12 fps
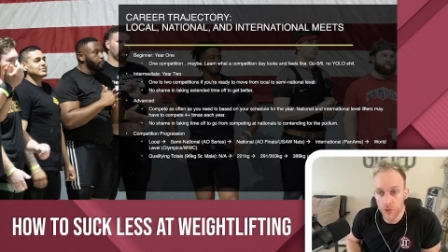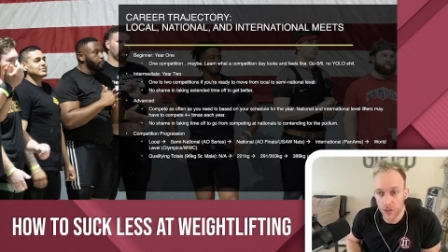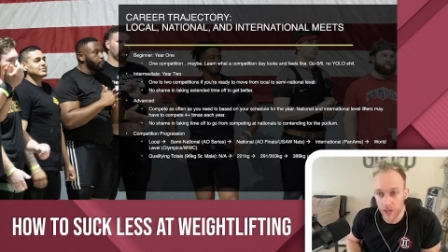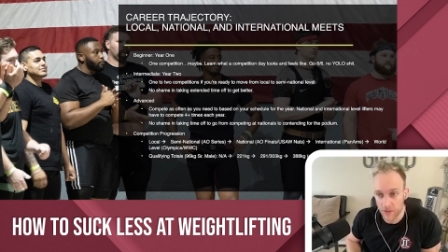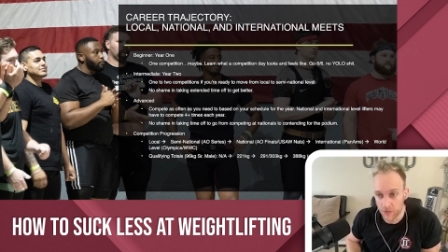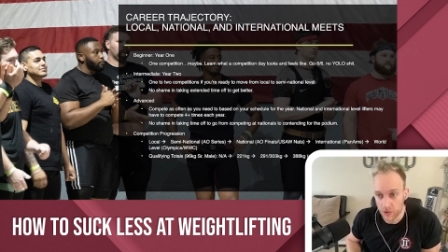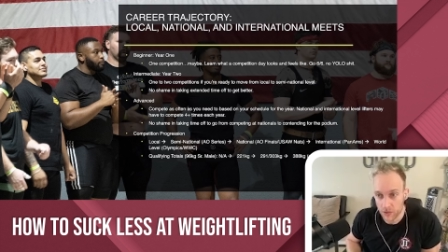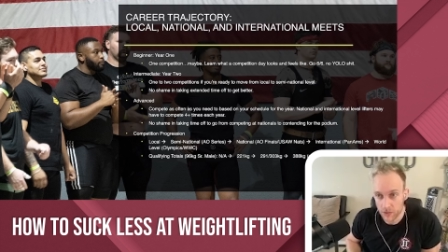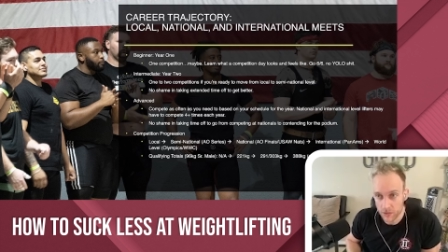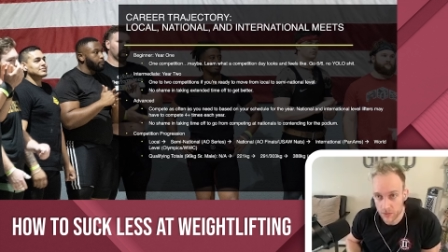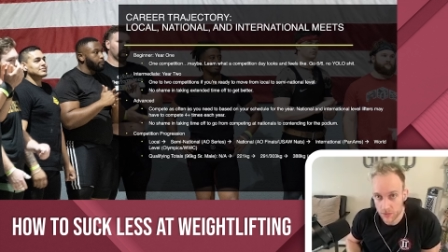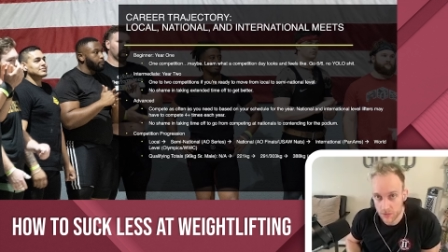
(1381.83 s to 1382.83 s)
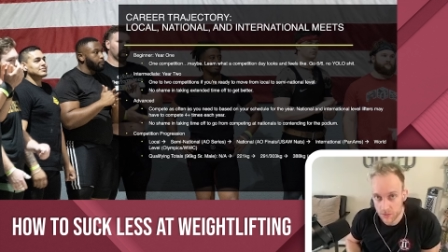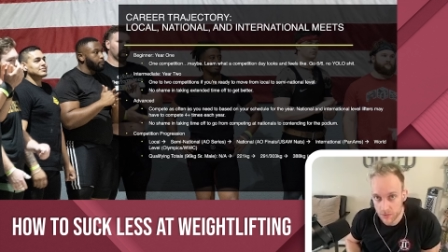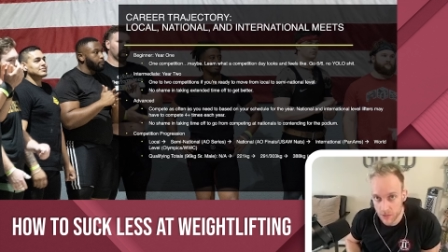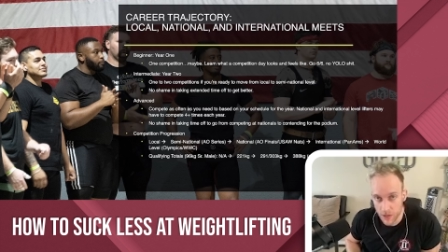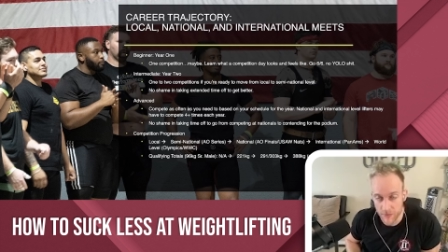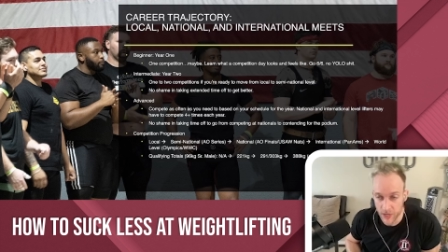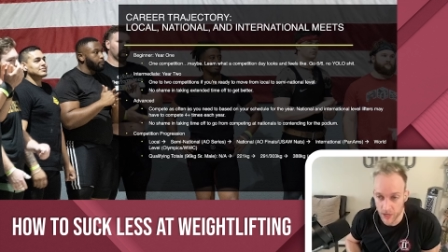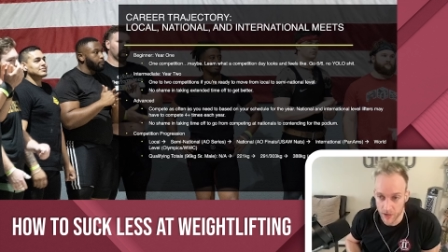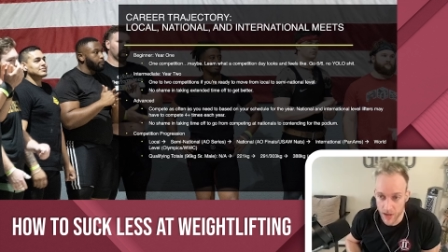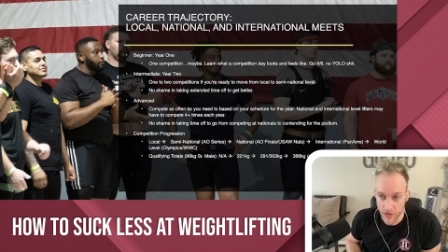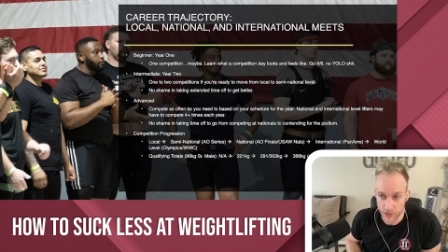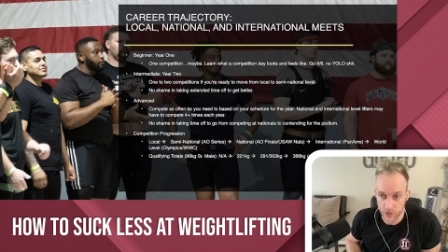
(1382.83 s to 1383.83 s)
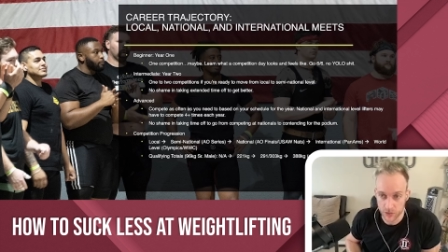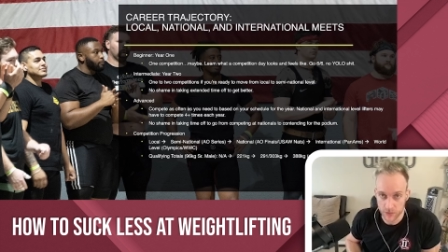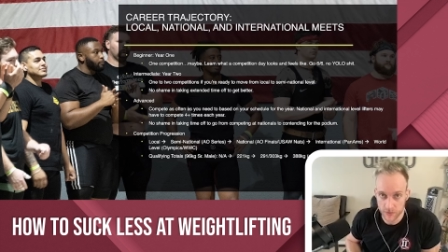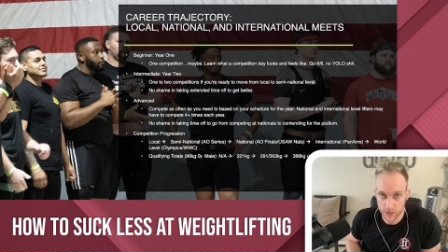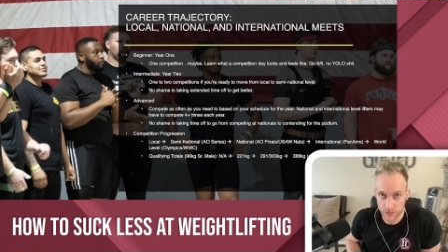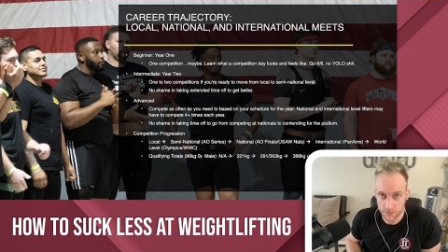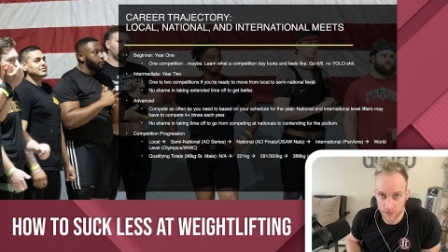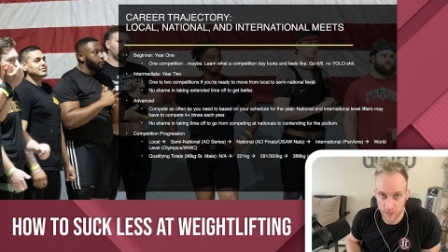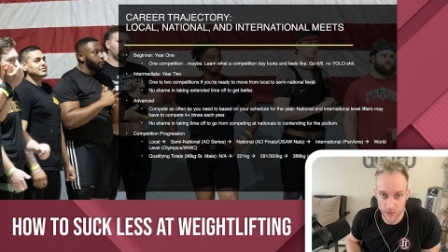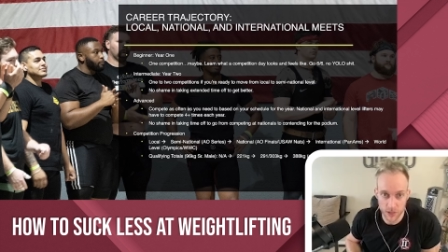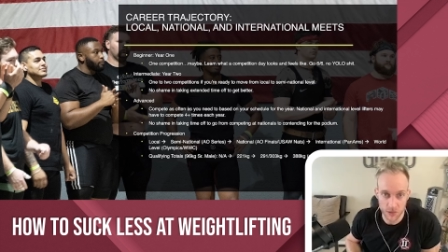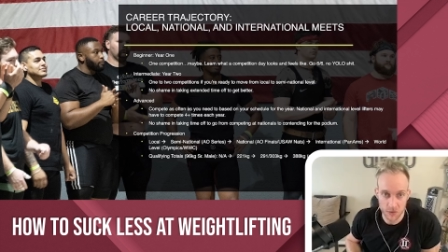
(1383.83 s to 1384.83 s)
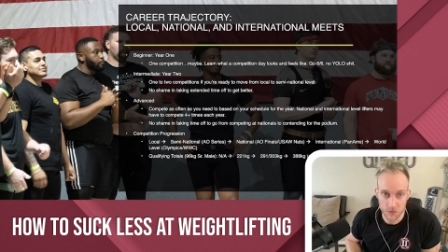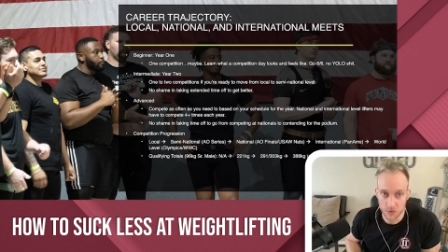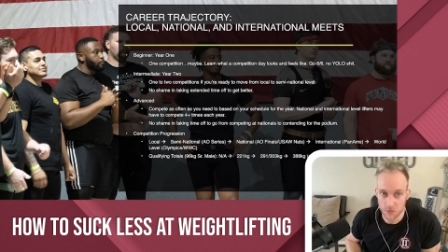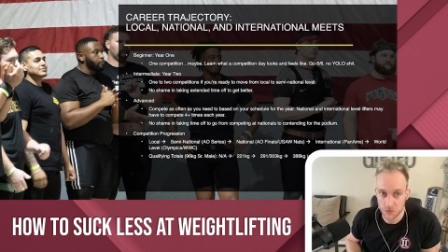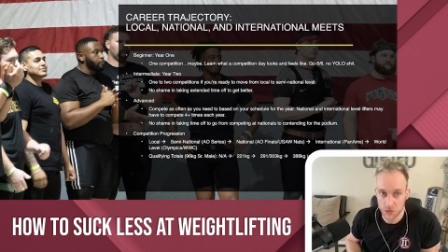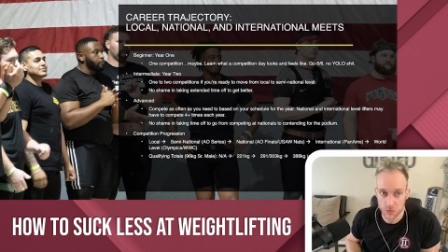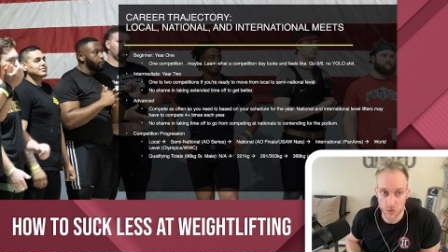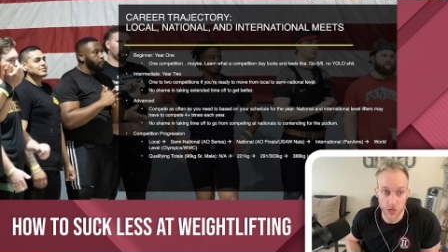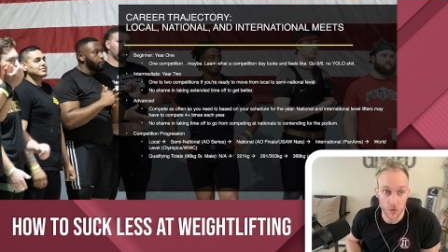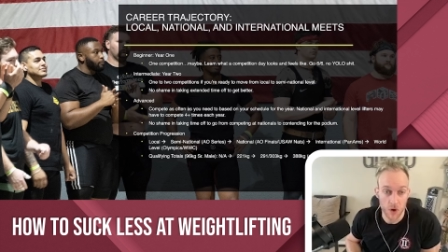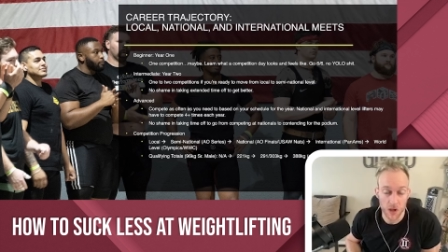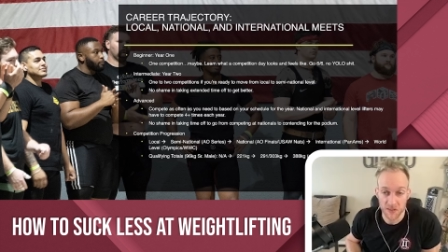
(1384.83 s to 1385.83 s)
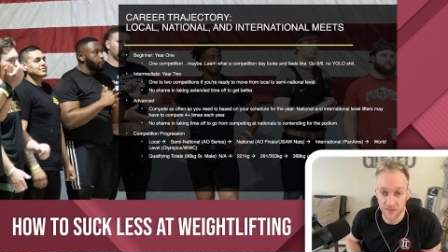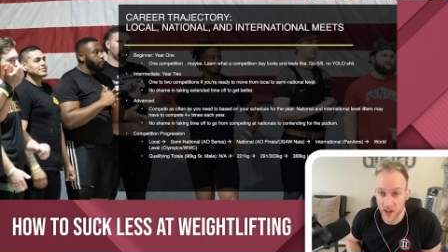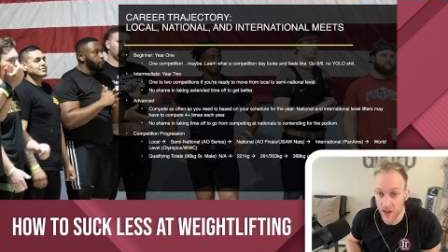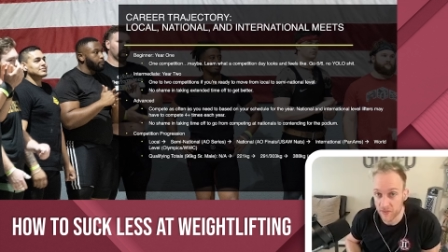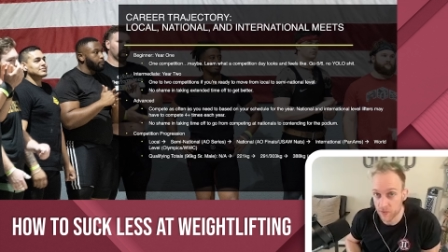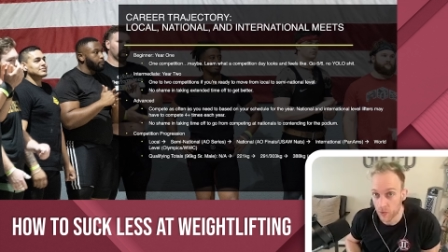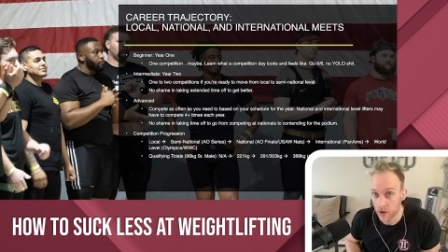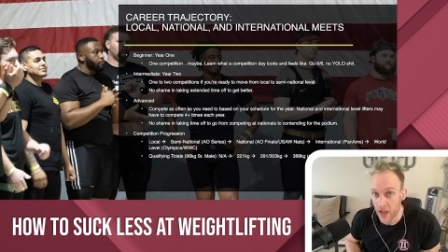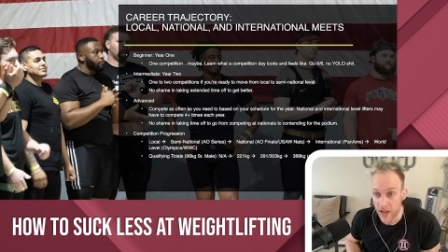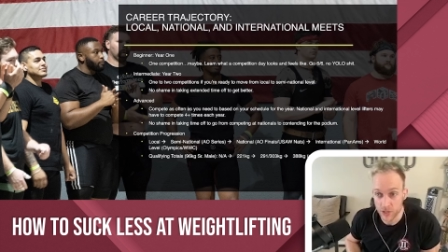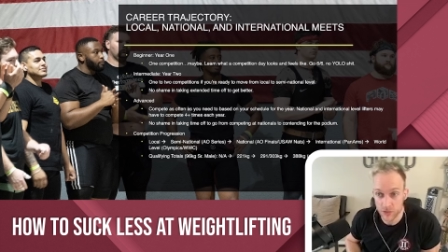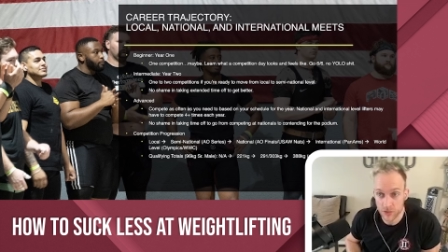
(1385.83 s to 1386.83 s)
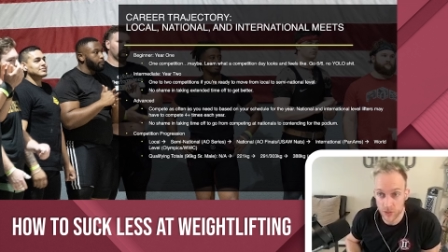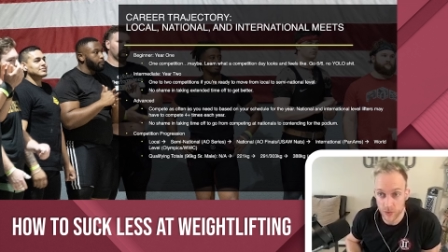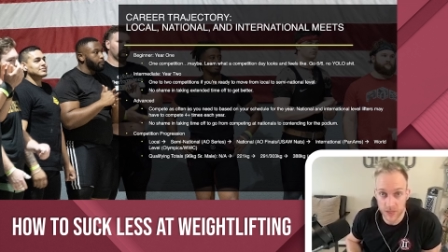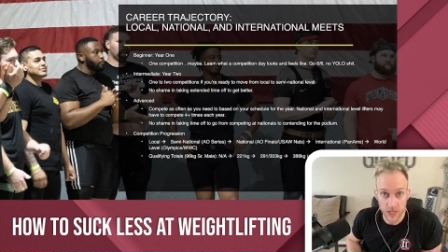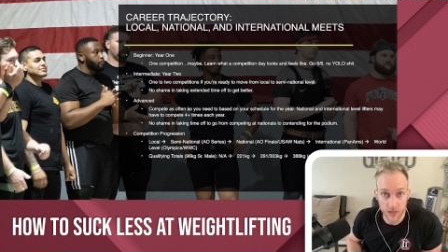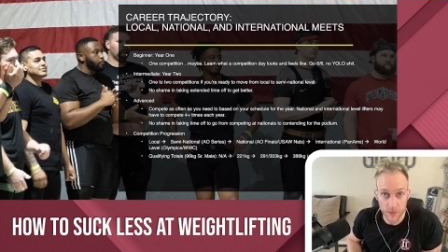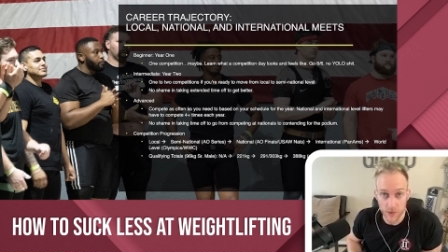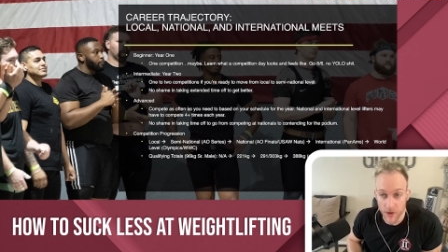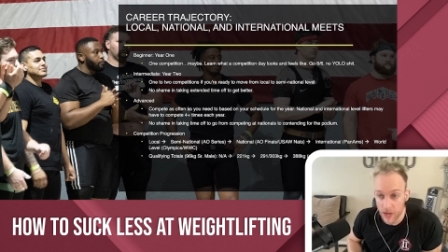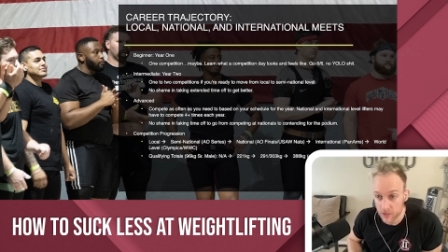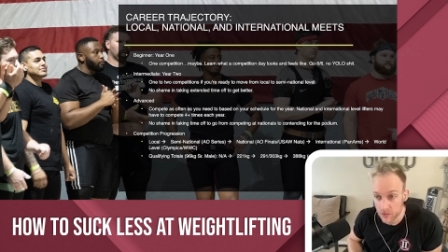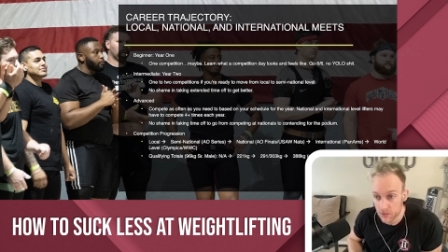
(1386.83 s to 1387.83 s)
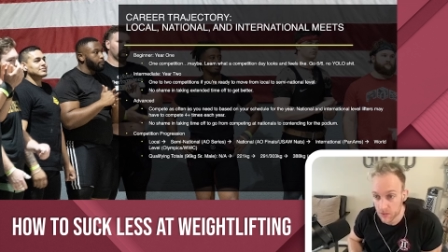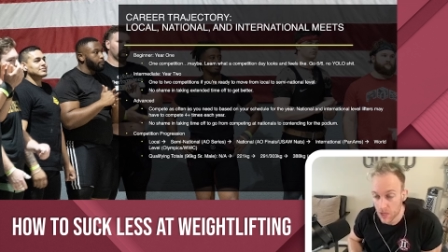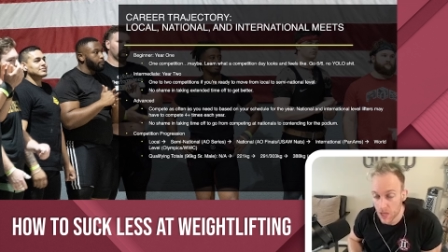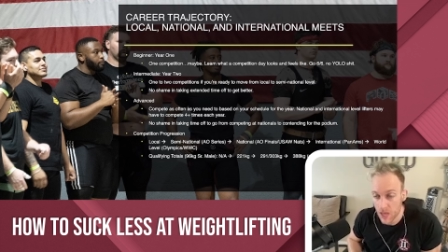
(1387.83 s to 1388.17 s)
the level of an international lifter, maybe you just want to qualify for nationals, USAW nationals,